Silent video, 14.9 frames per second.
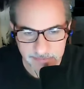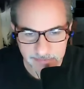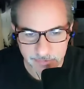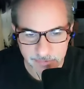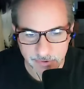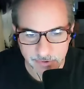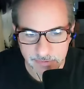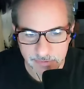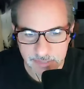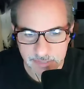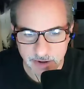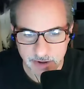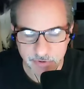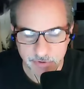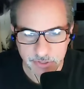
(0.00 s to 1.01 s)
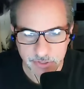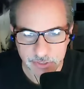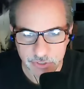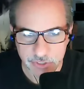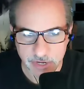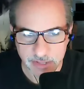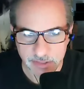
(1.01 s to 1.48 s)
you know, it's kind of a
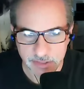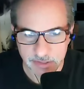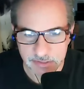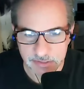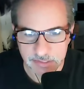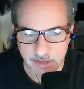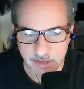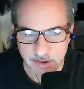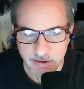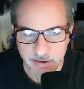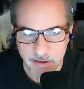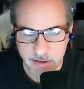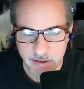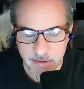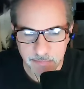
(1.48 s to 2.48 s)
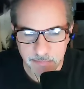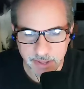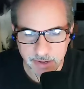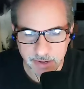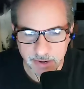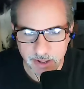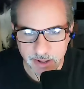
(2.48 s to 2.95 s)
cliche thing to say,
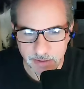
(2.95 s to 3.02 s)
but,